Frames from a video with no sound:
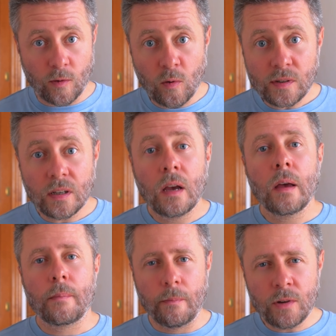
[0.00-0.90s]
roles,
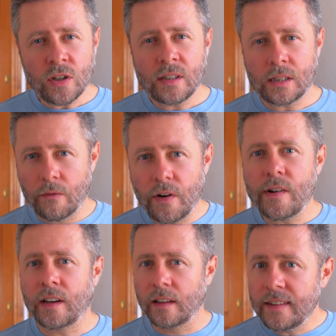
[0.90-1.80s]
permissions are
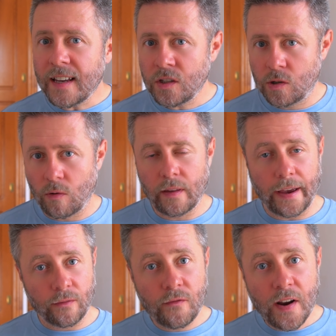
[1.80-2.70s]
very contextual
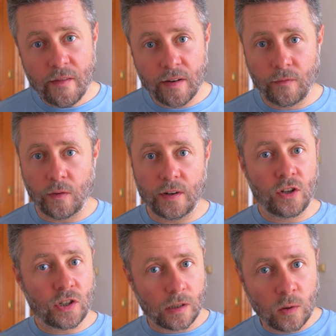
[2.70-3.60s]
and vary for
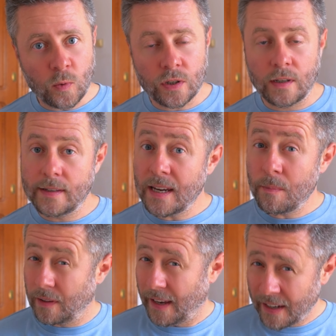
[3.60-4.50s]
each solution,
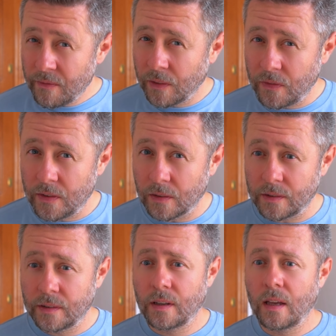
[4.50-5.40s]
table, and even field.